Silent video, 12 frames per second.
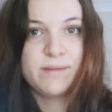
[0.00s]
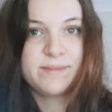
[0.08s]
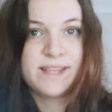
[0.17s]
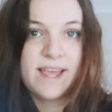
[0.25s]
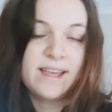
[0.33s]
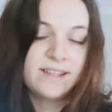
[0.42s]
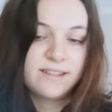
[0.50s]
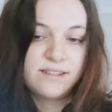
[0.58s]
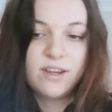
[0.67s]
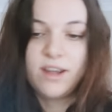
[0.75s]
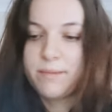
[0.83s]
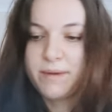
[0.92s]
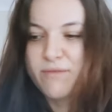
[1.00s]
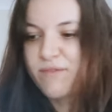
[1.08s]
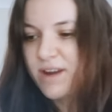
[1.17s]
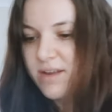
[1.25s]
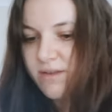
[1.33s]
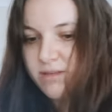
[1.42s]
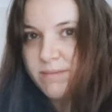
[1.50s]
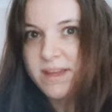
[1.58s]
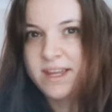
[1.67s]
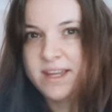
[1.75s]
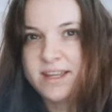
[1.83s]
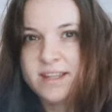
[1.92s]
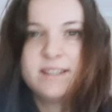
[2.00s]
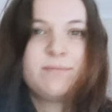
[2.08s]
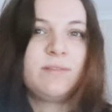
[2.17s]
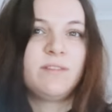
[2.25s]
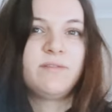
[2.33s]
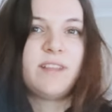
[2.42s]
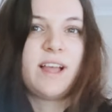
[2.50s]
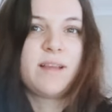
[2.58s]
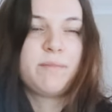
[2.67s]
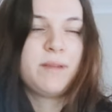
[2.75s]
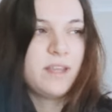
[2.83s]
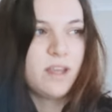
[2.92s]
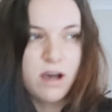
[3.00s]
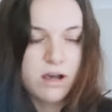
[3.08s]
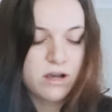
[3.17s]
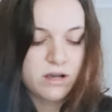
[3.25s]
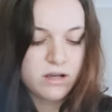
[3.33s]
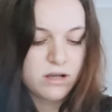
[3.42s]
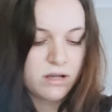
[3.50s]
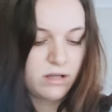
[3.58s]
obsessed. You come get ready with me. It's a bit of like PR